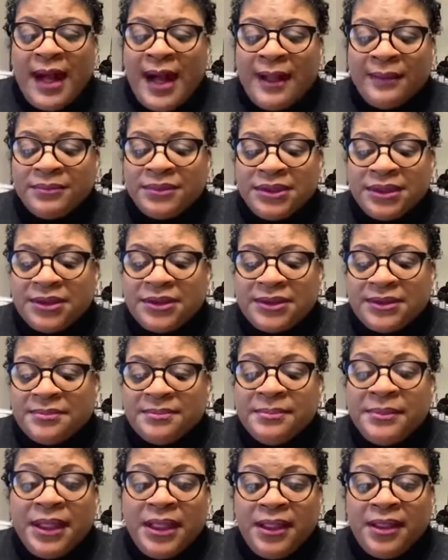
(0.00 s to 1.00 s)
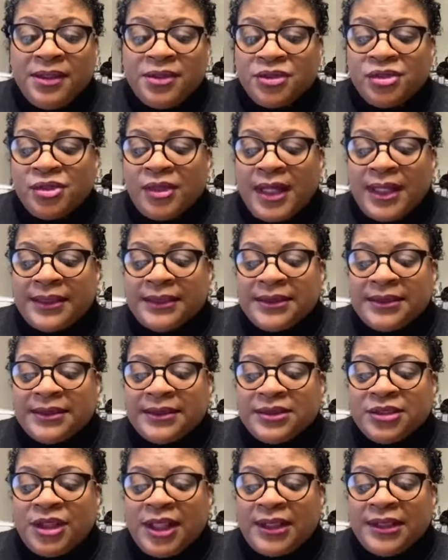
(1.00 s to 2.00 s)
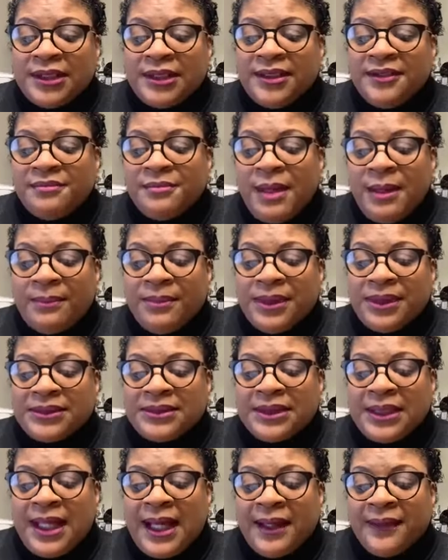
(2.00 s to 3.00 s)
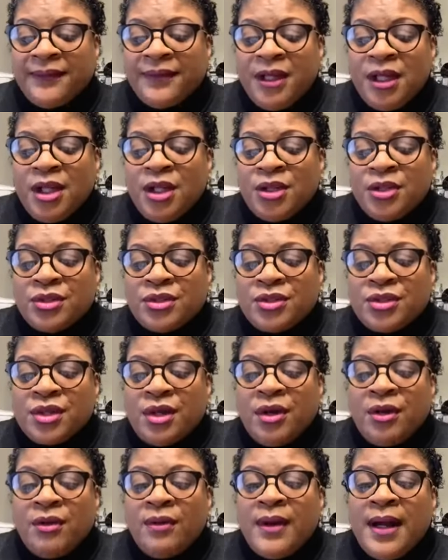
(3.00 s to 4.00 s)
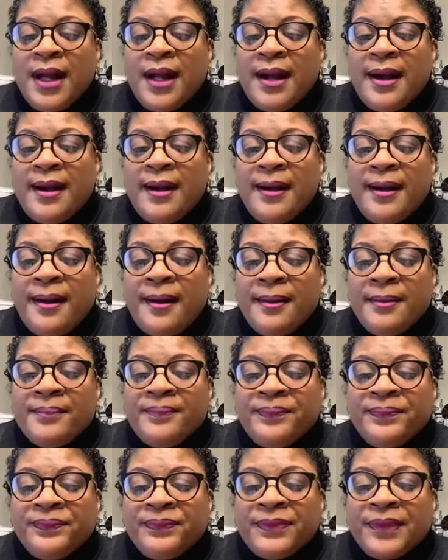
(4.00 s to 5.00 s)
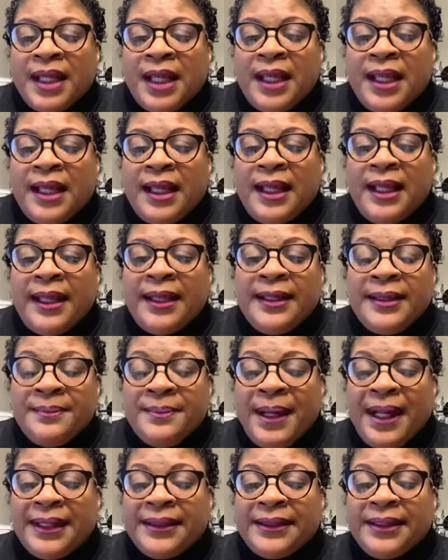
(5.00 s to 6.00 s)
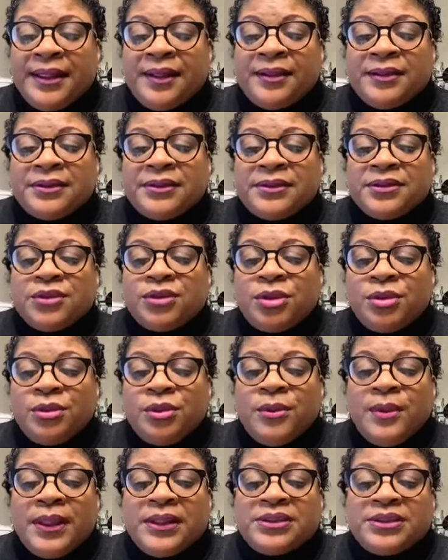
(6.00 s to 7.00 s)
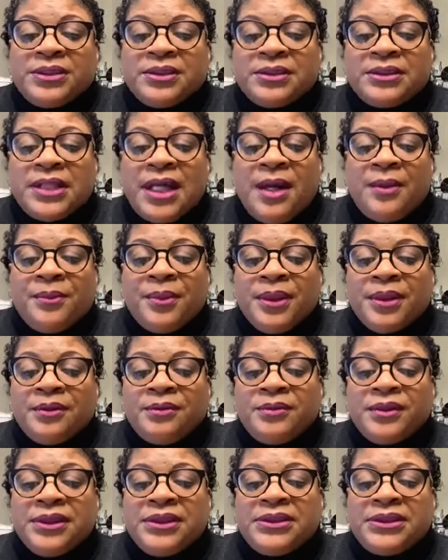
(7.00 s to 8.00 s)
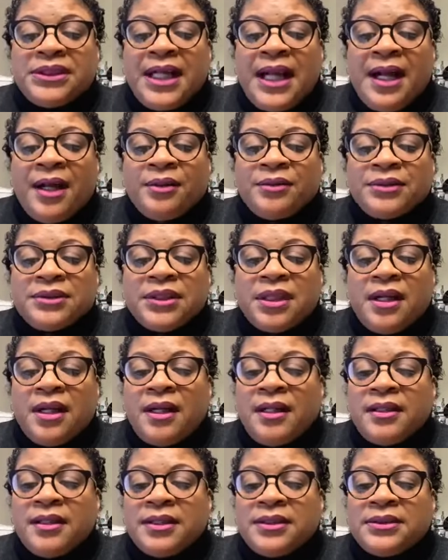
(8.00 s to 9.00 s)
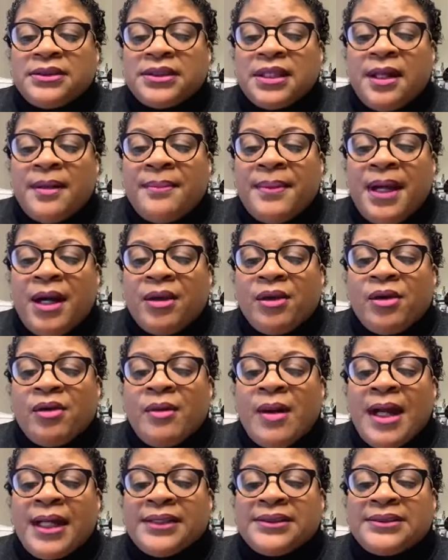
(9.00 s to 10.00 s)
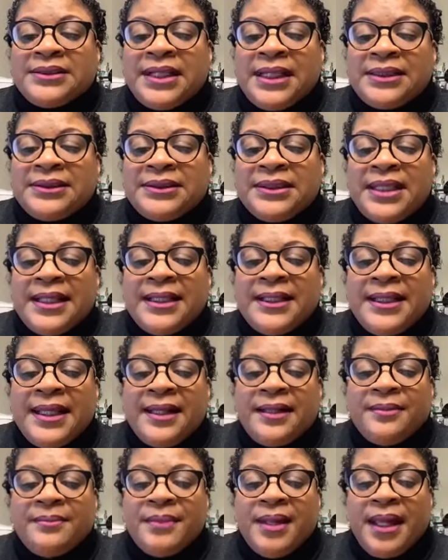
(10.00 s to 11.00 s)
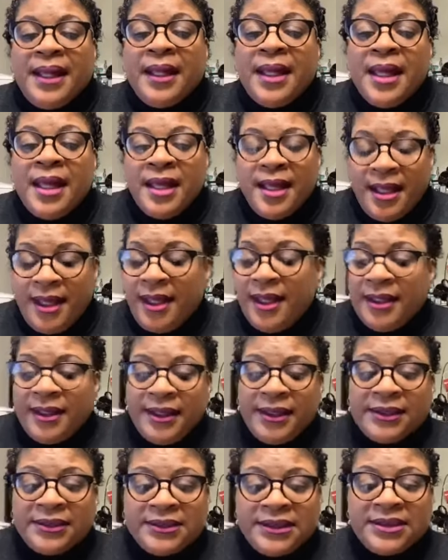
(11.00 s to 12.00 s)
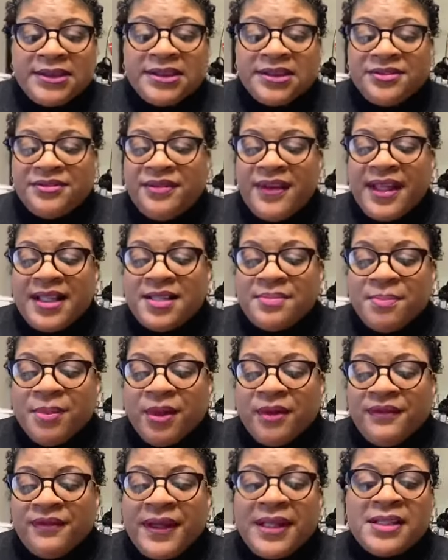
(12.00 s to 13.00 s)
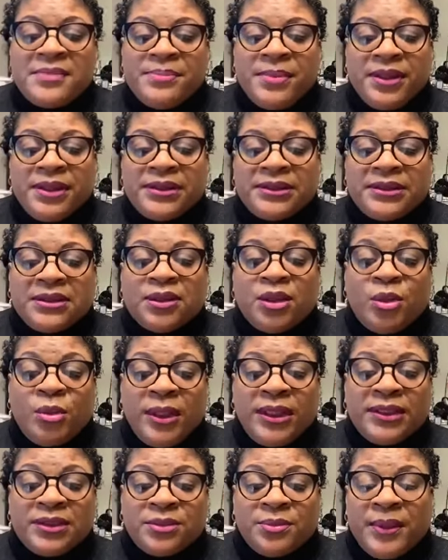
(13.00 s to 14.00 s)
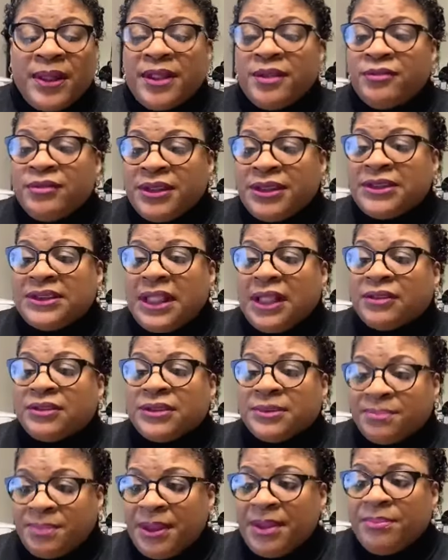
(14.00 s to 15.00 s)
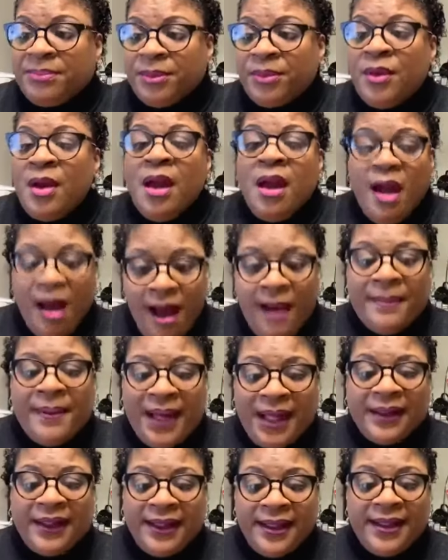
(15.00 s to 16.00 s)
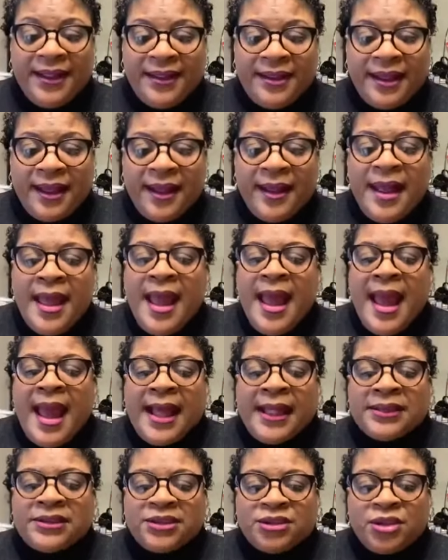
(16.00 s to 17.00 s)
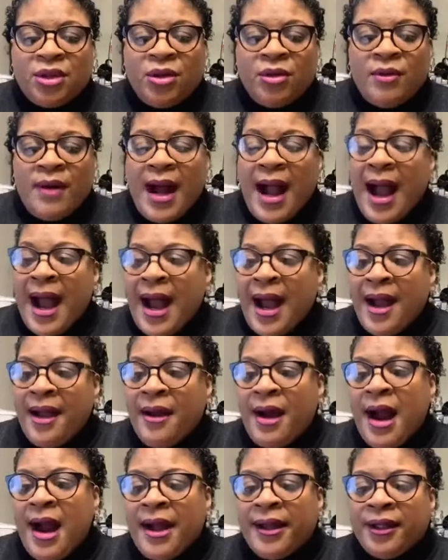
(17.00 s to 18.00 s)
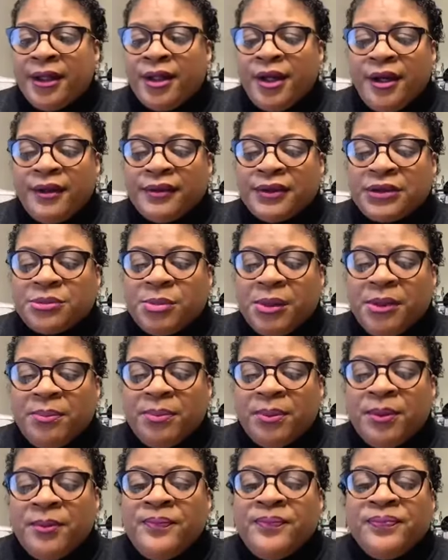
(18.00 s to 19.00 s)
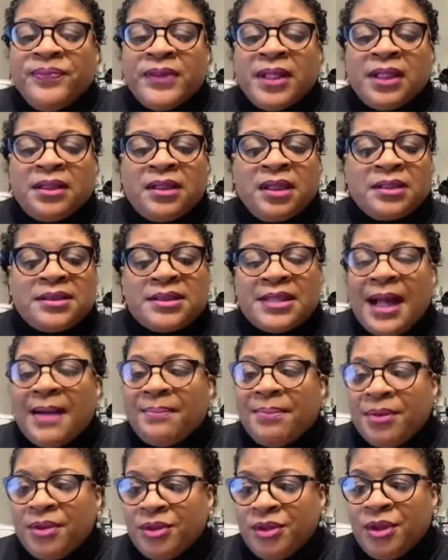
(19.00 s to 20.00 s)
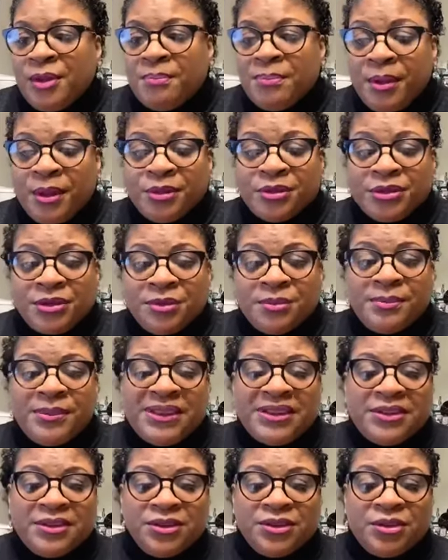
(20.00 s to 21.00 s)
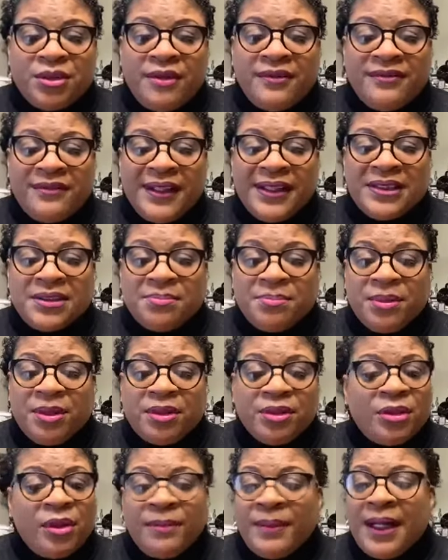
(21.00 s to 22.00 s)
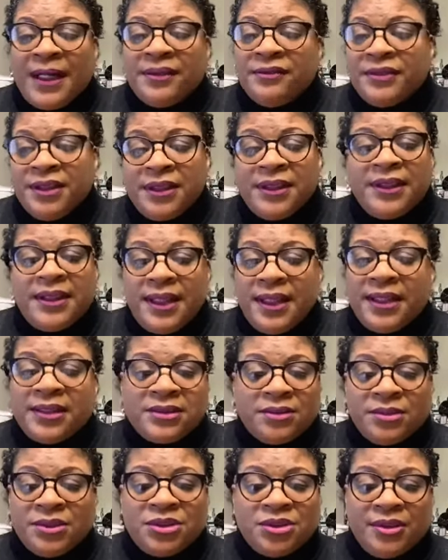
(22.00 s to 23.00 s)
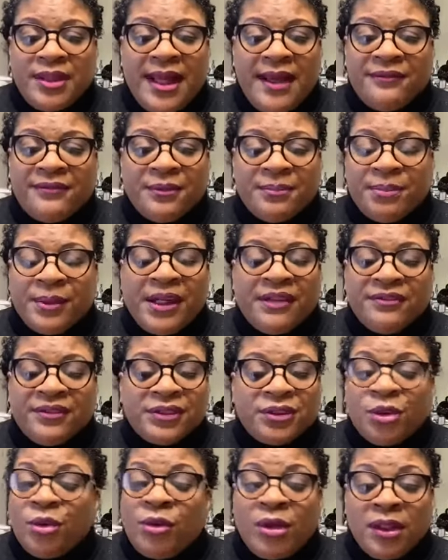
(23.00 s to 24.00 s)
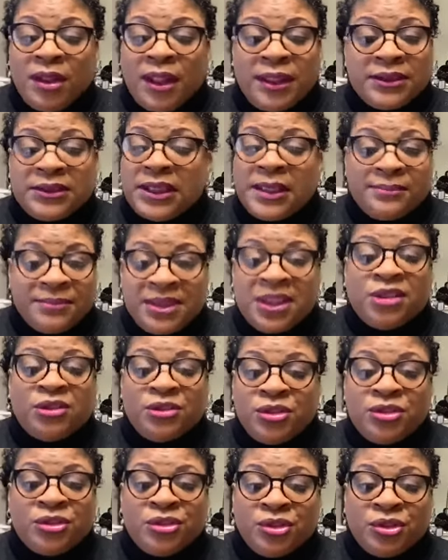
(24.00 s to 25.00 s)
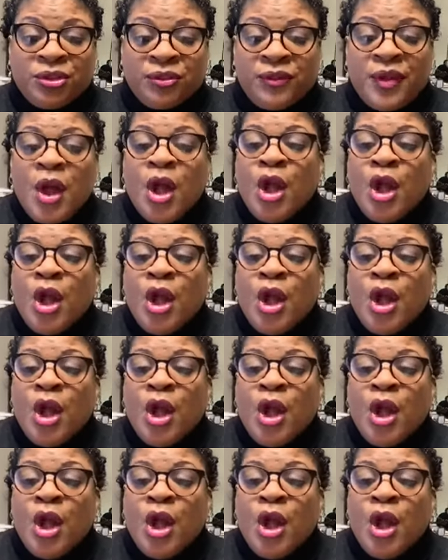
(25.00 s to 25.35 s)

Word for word: I'm just me trying to trying to live my best life. So um, Anybody else? Two questions. I want to reach out to others about Christ. That's Netta May. Here it is. This is Facebook. Facebook is the quickest way to reach out to people about anything. And so I, I encourage people to stop putting your personal business on Facebook. Nobody really cares what you have for breakfast or lunch. I'm telling you the truth.